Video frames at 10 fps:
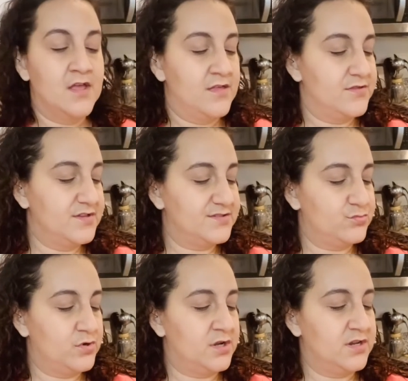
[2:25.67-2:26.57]
This
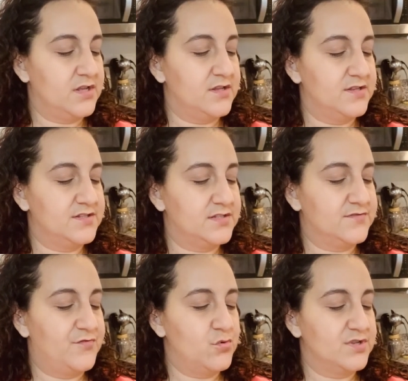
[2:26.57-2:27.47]
one is
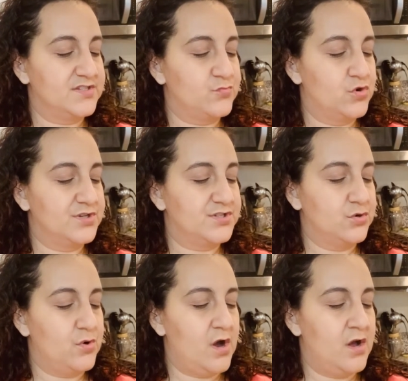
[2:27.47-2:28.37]
focused more
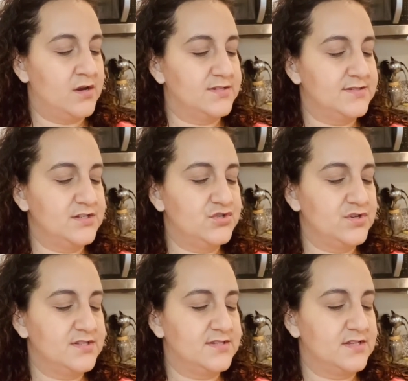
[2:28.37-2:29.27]
so on
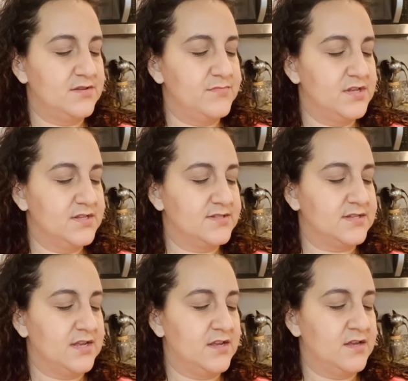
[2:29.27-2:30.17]
citrus, sea mist,
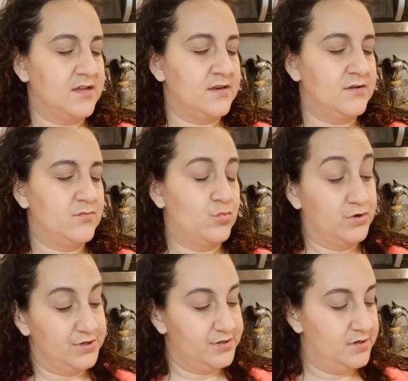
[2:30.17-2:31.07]
and
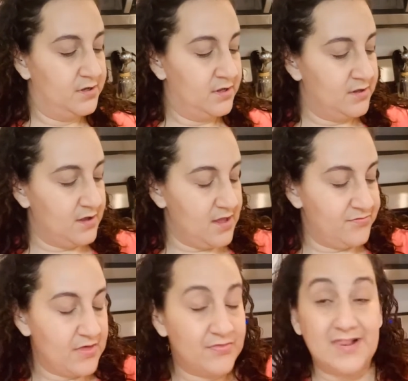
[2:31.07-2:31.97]
wood. And
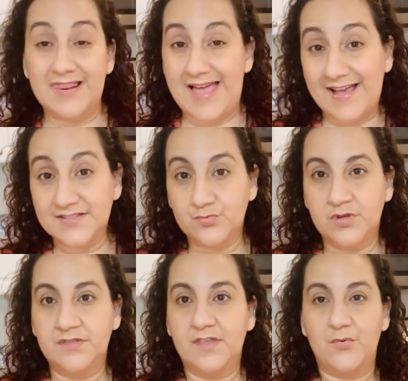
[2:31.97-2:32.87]
then the last
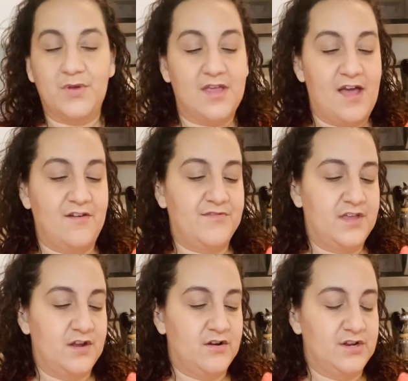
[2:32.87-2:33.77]
one that we have
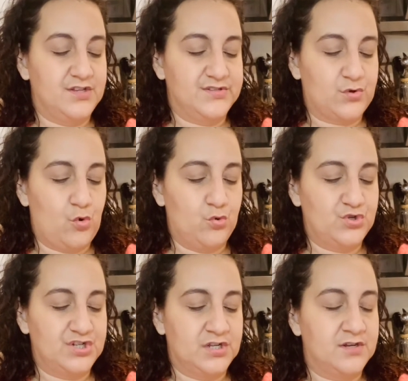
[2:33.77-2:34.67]
here is
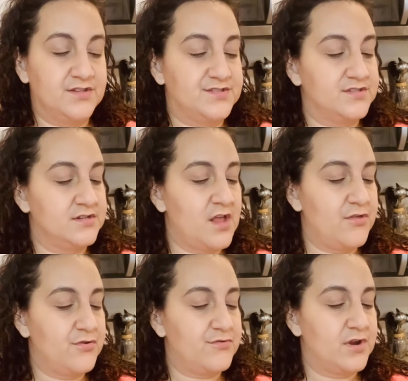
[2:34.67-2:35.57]
Ocean. This is
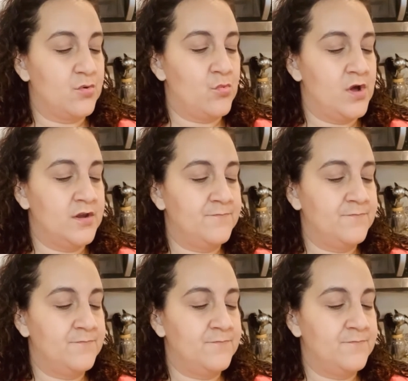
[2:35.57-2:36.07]
another three in one.